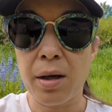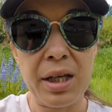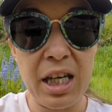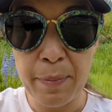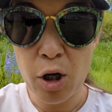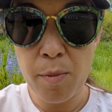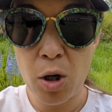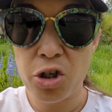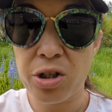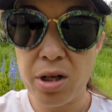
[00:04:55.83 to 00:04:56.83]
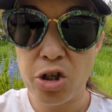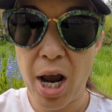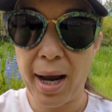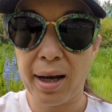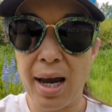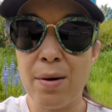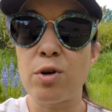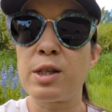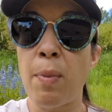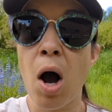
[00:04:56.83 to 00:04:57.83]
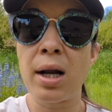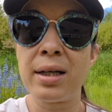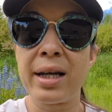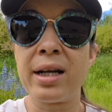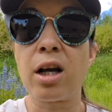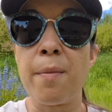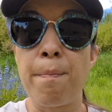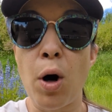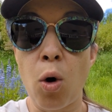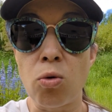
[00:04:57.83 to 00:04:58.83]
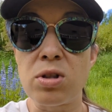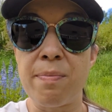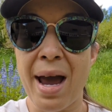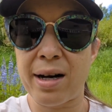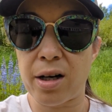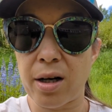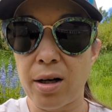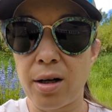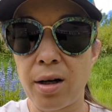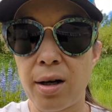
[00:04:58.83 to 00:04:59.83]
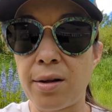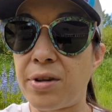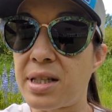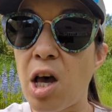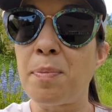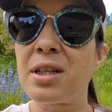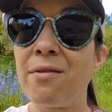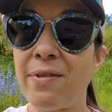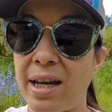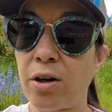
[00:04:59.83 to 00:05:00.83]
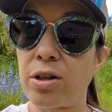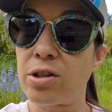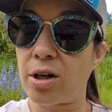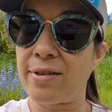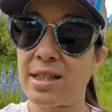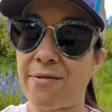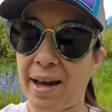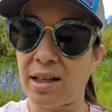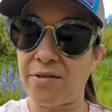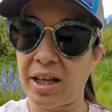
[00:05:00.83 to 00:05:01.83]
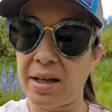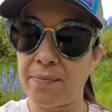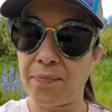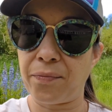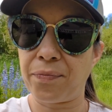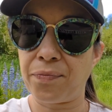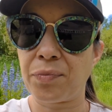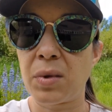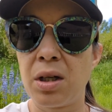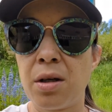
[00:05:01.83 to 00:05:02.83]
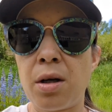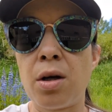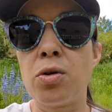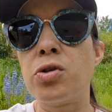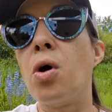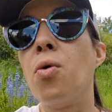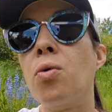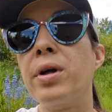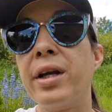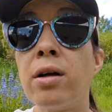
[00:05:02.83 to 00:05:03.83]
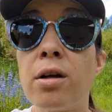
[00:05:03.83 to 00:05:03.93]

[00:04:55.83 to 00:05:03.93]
Keep your emotions in check and respond in a composed manner. This helps convey your assertiveness effectively. So here